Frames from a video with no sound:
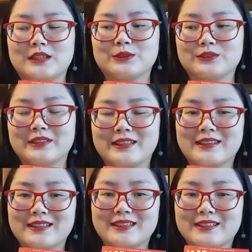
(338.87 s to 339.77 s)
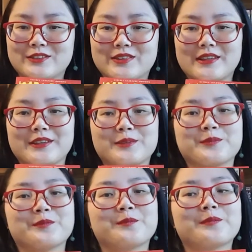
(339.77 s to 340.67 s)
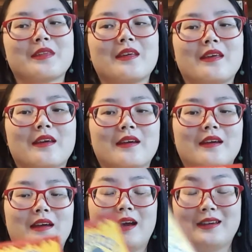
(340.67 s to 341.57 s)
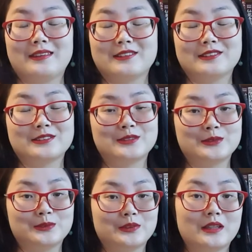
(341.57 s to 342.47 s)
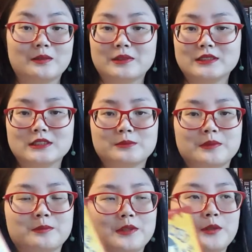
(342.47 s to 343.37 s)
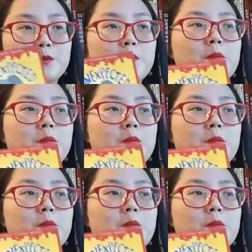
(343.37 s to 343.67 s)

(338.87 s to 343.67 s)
I don't like that kind of thing either, so that might just be me.